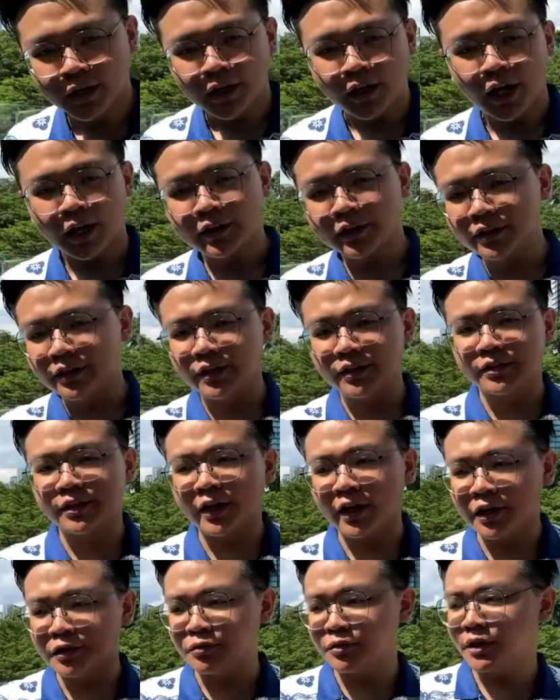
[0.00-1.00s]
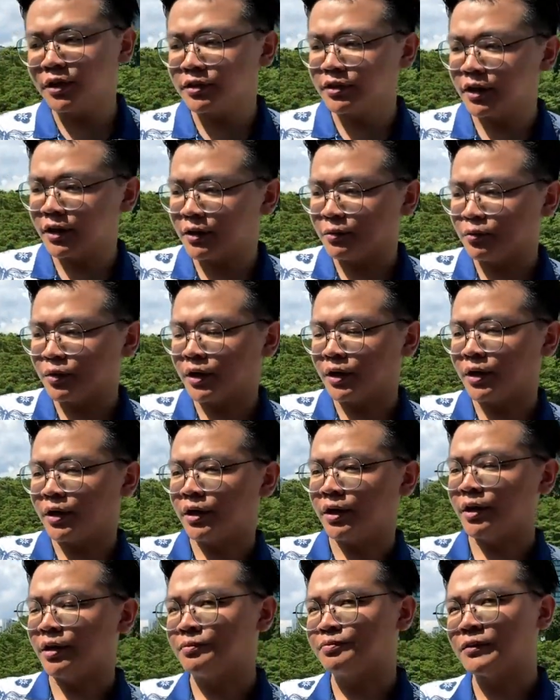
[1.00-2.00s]
I think this is the area that
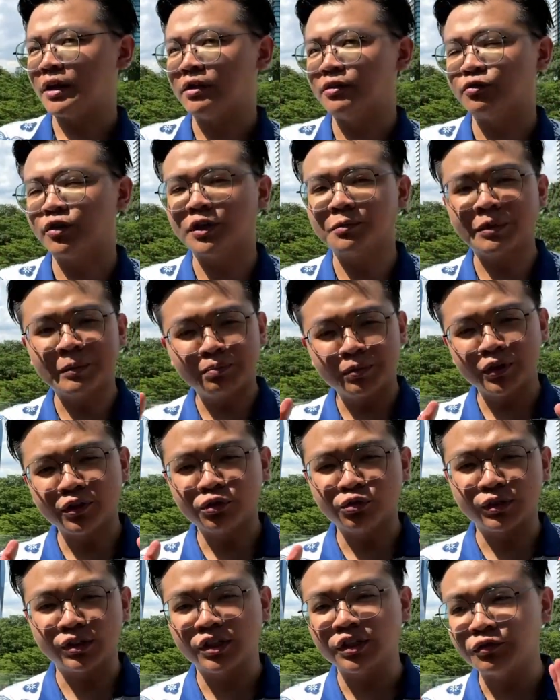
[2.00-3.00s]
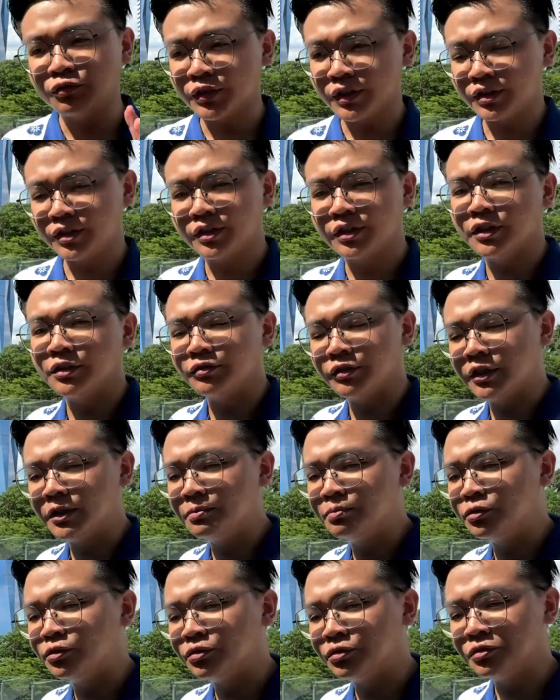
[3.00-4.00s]
where for the people to service the infinity
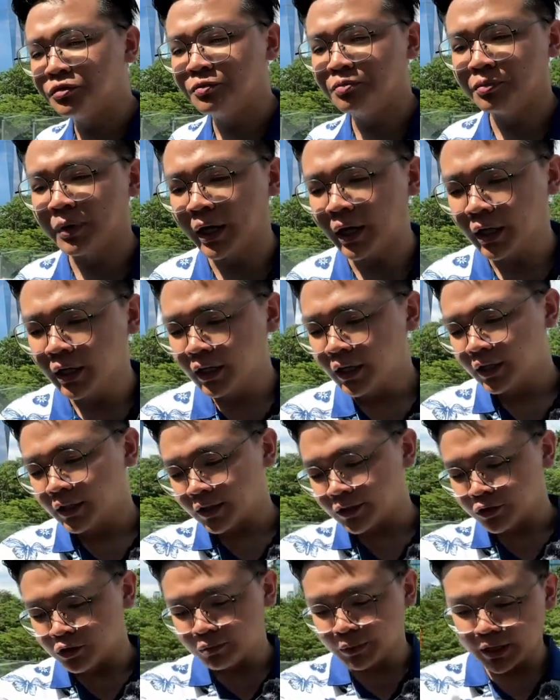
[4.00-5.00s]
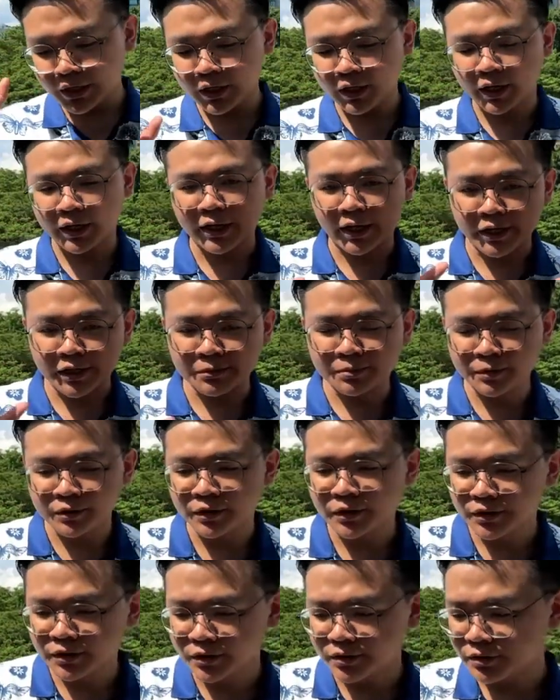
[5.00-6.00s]
pool, but they still make it like an
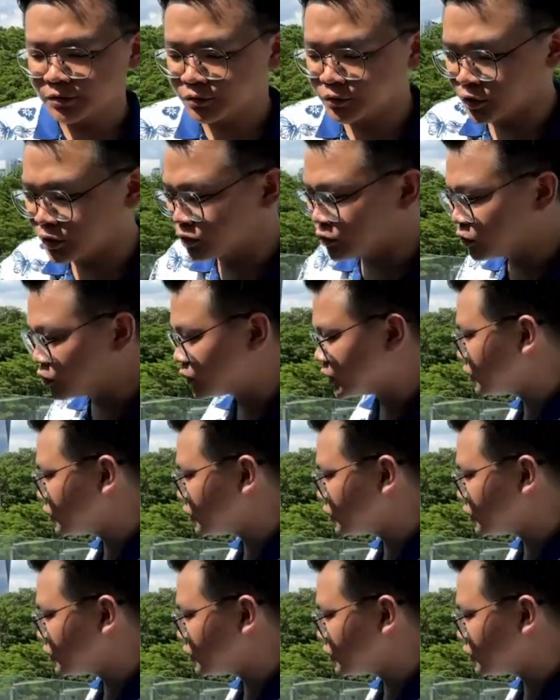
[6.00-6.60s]
experience for you to look